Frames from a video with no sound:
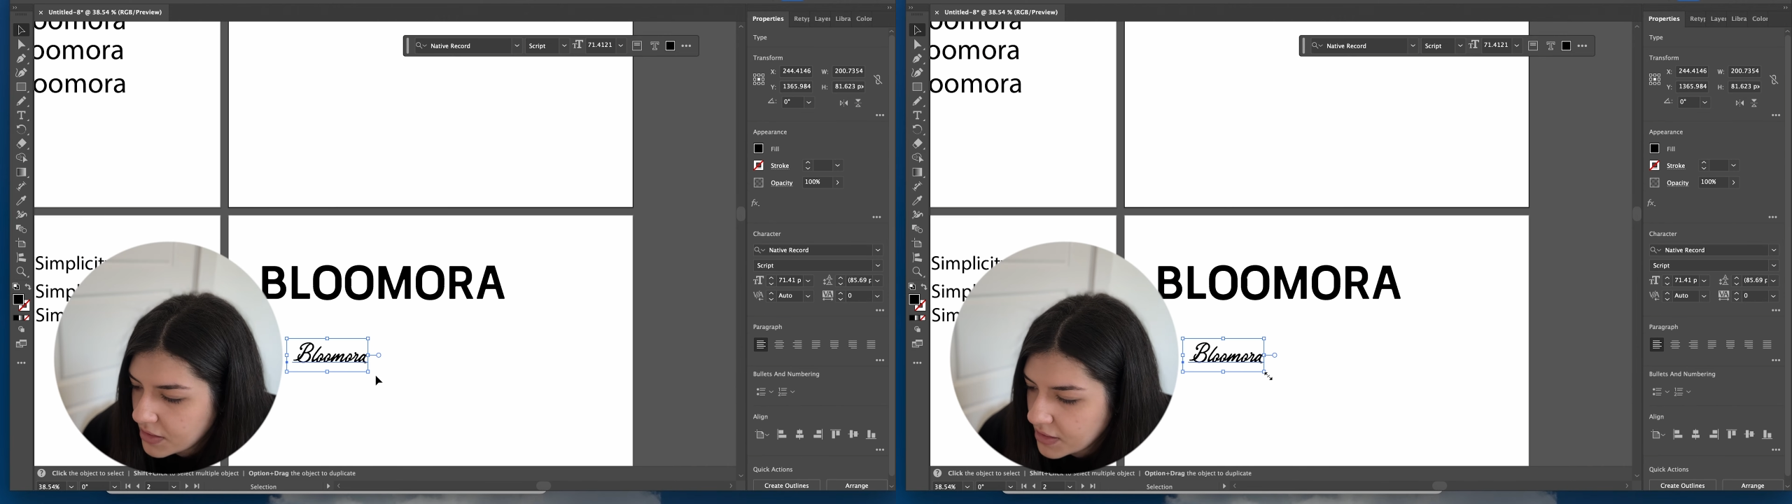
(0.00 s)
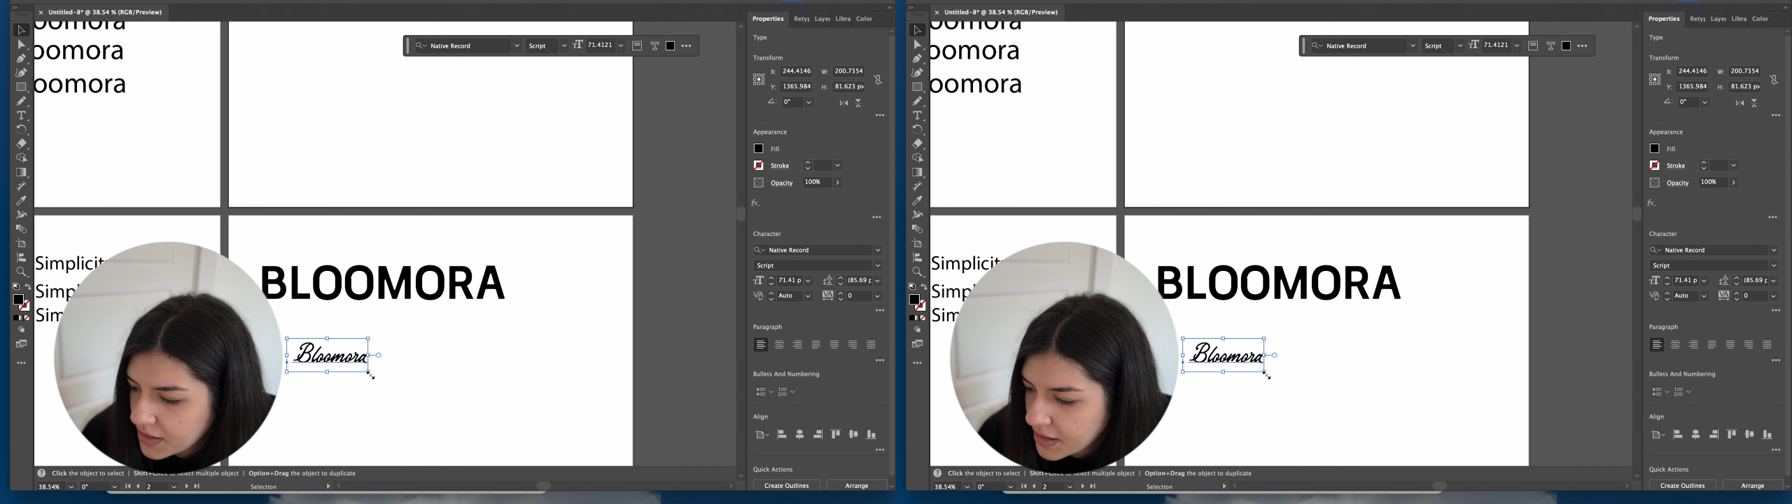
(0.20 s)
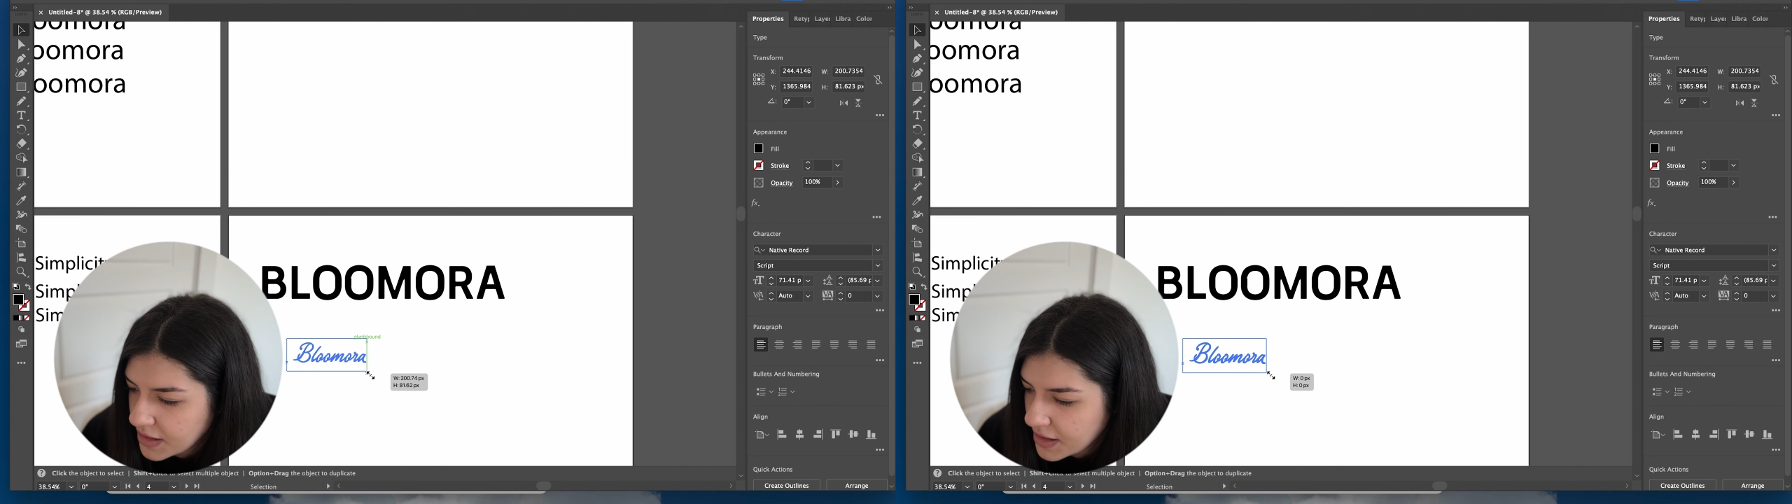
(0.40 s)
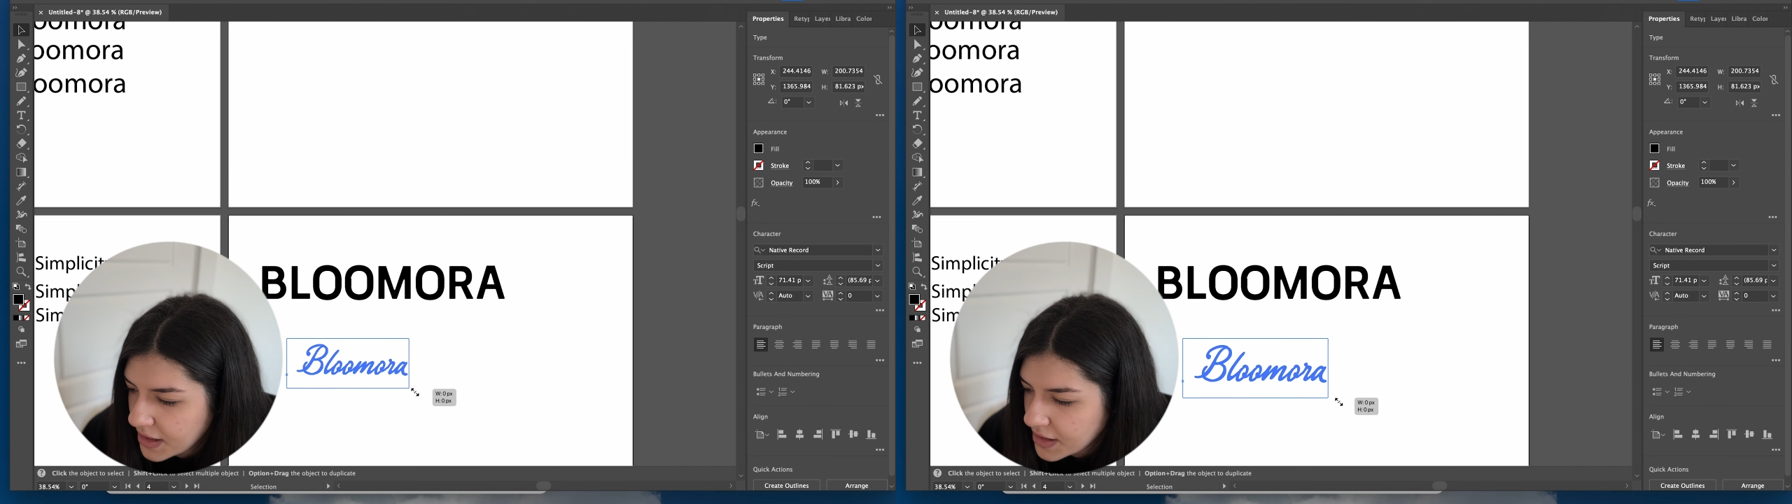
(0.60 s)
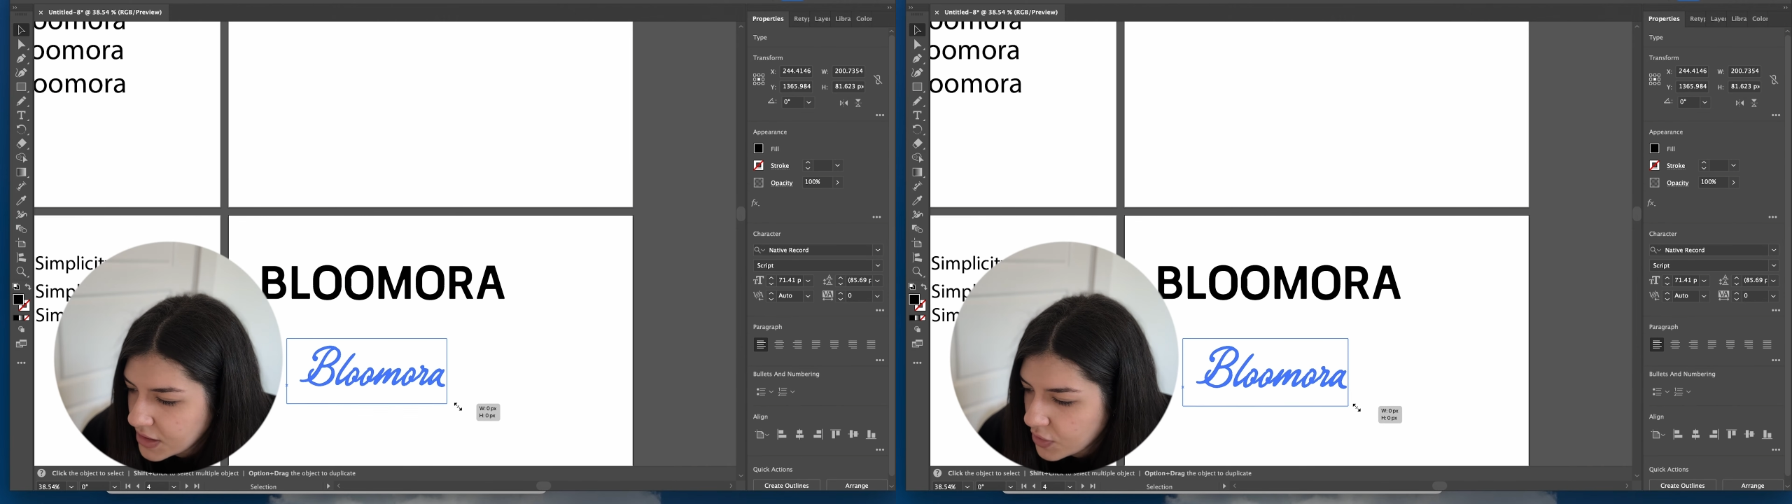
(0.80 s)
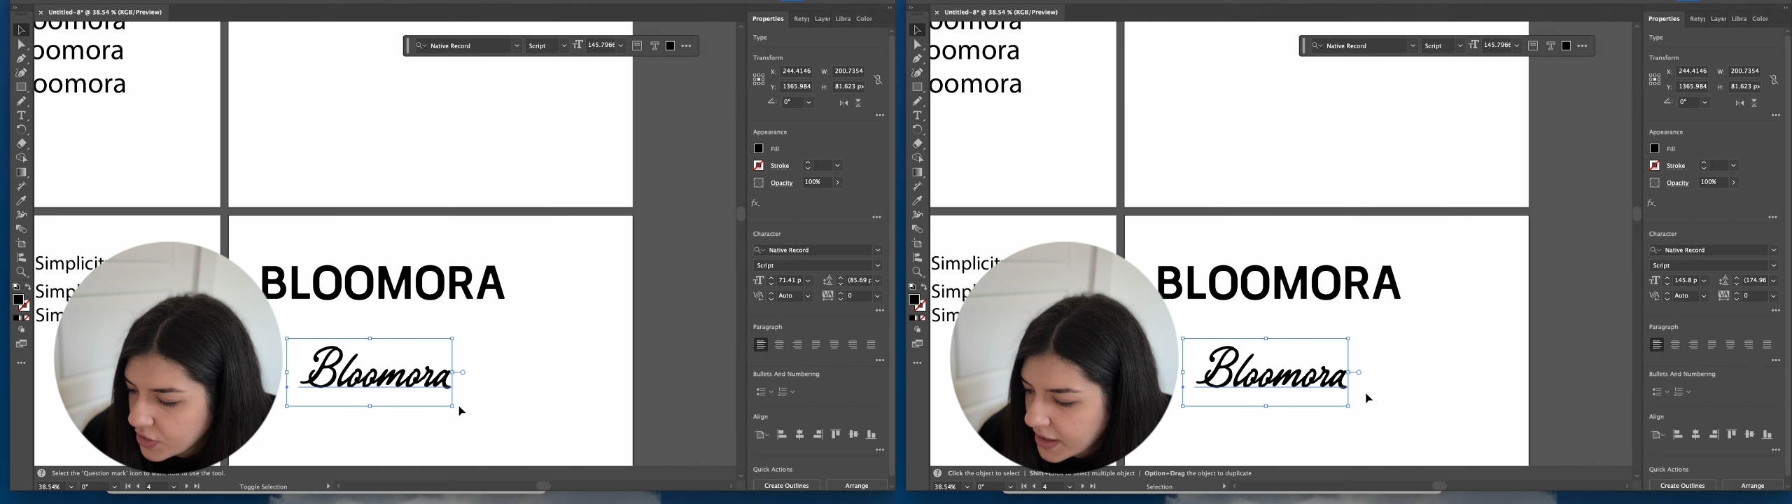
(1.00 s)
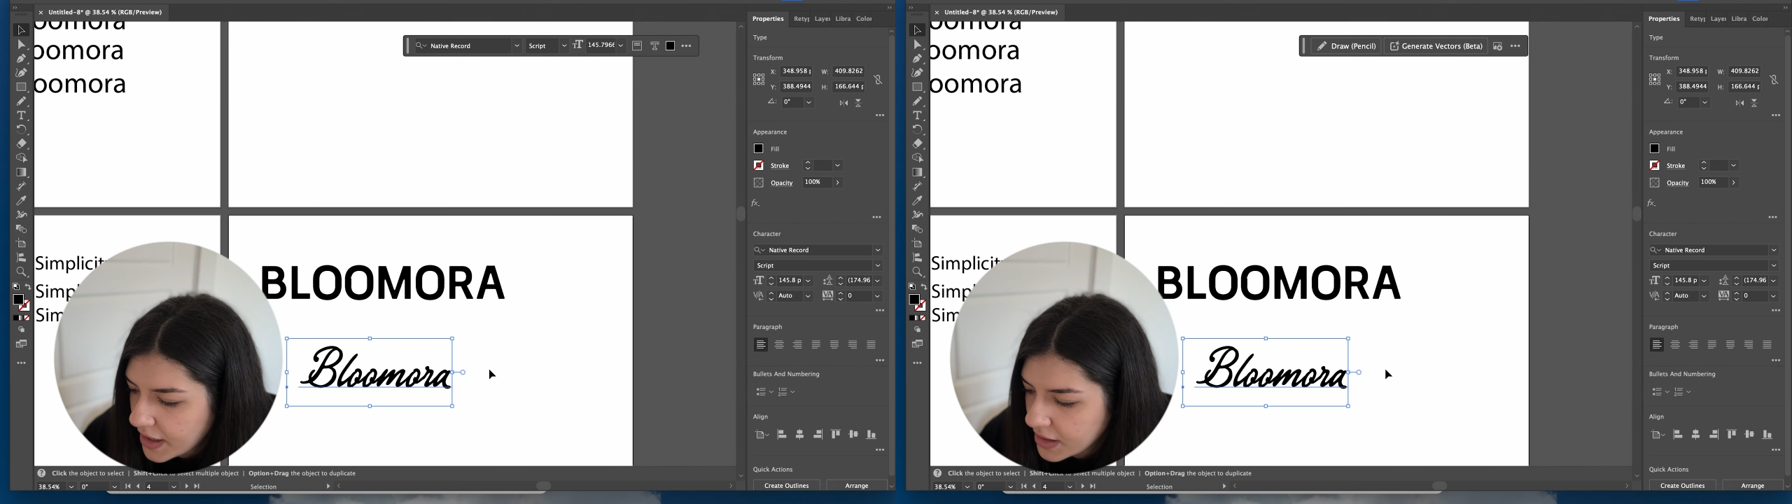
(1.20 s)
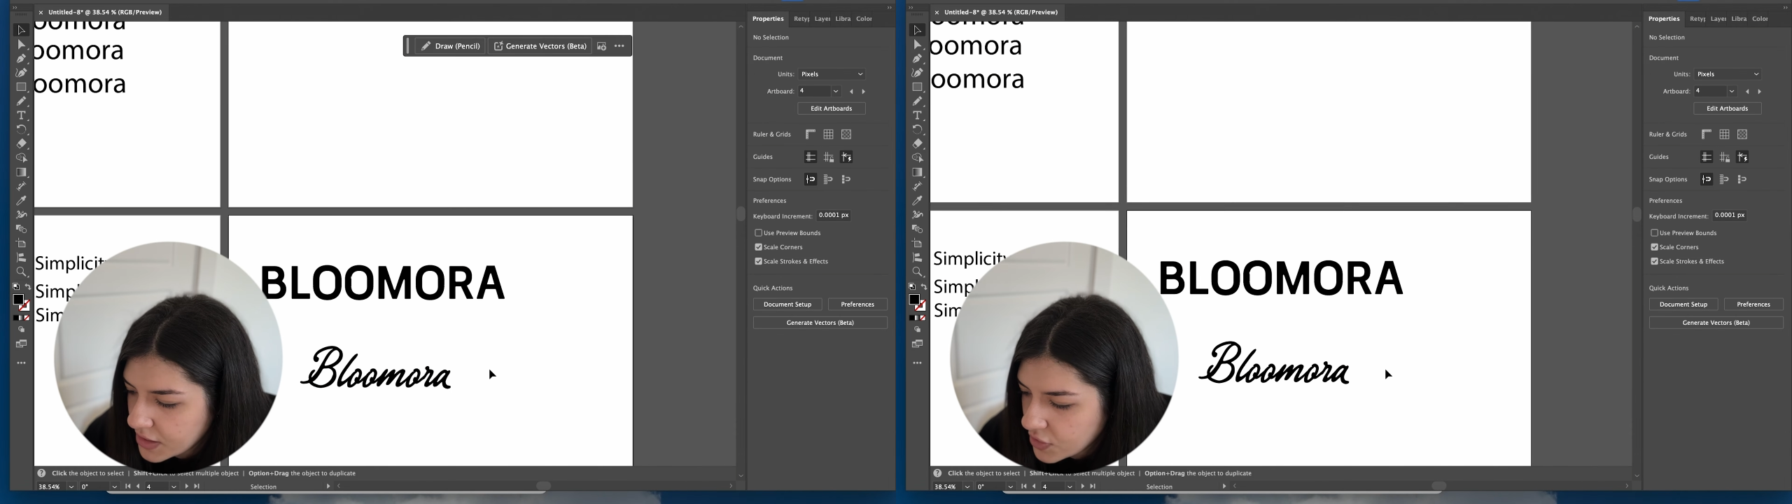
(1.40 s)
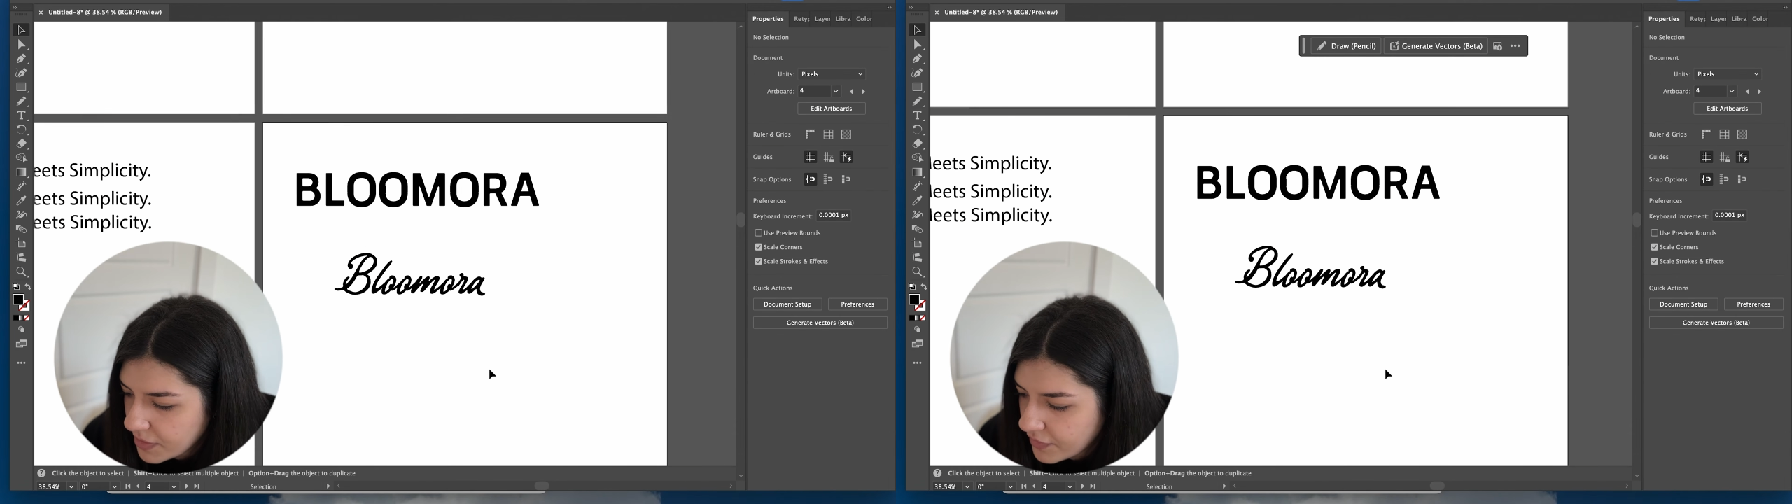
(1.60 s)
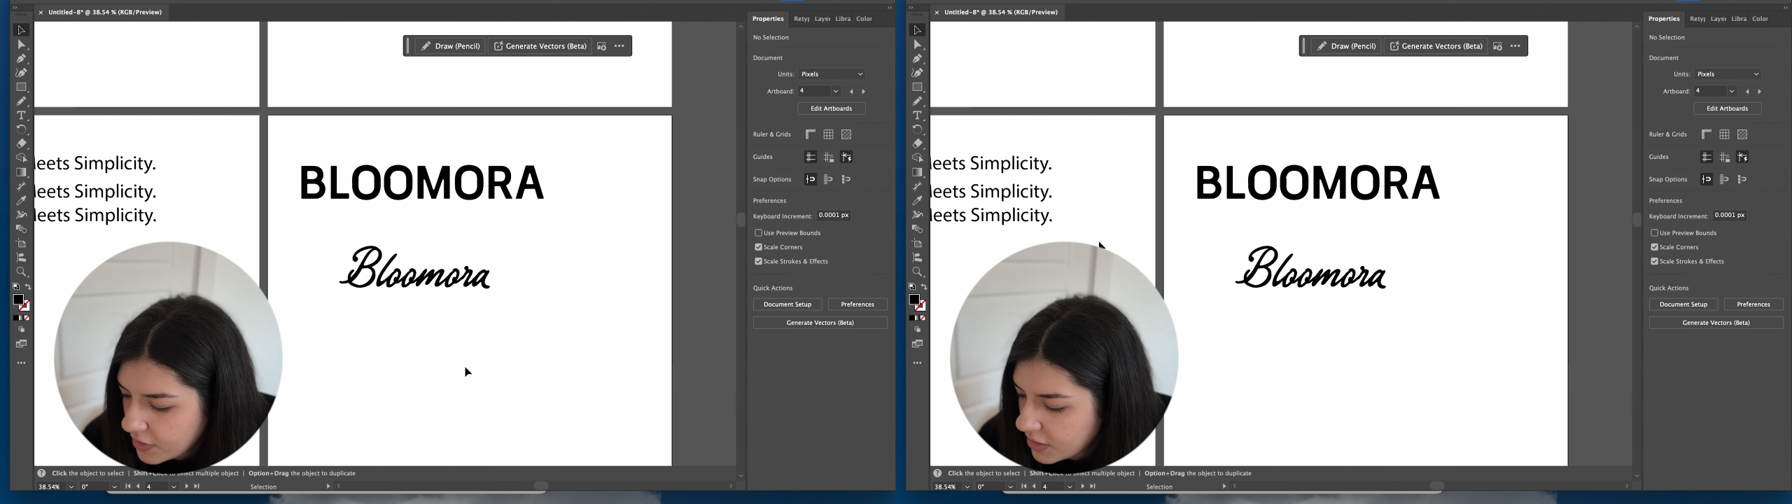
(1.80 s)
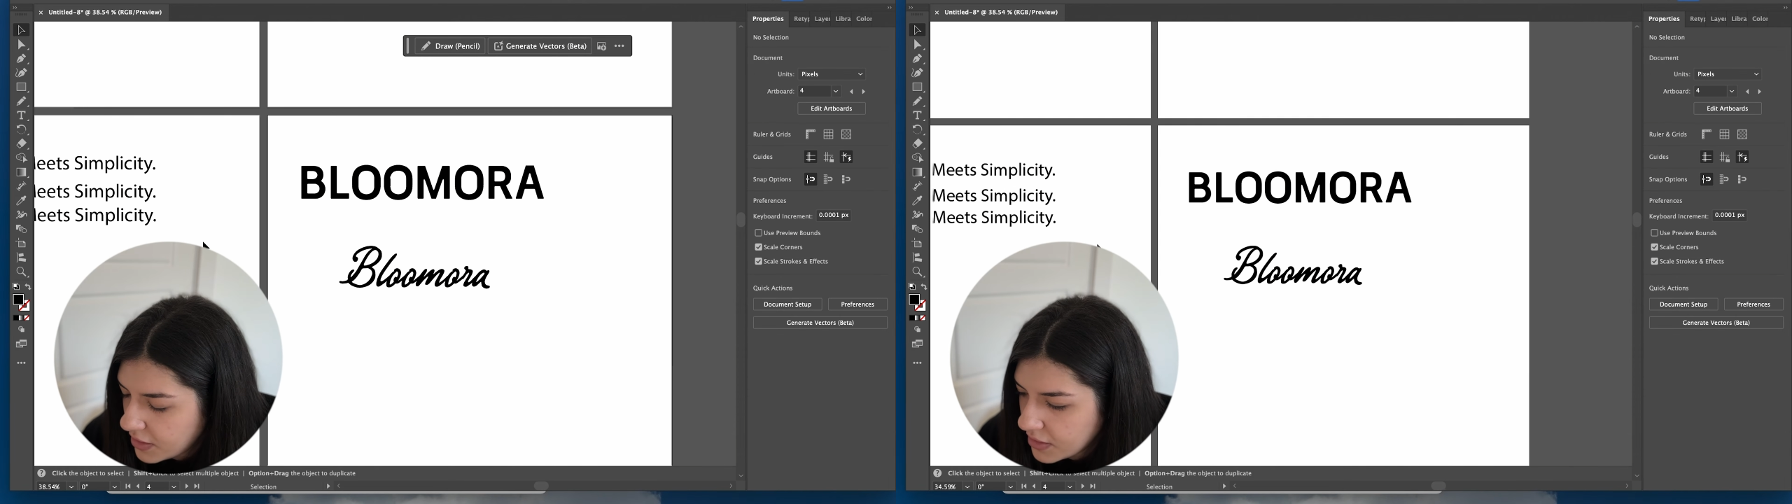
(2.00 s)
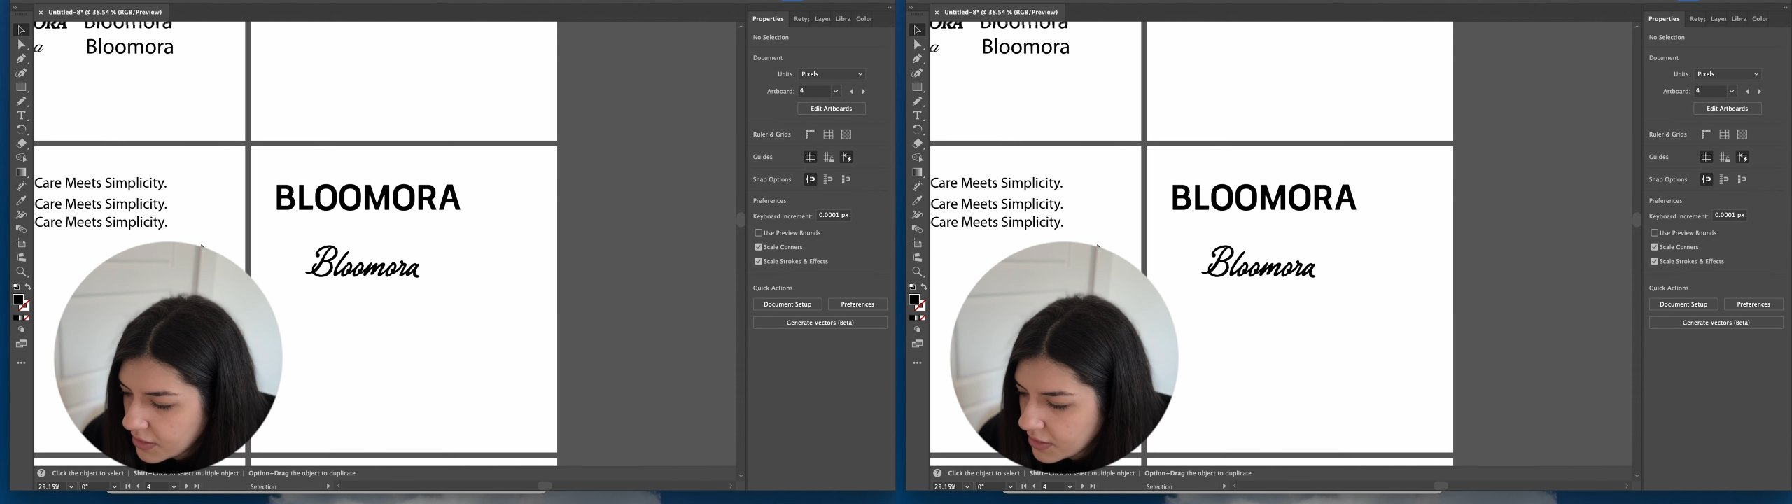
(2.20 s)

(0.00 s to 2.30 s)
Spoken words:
this like kind of organic script font,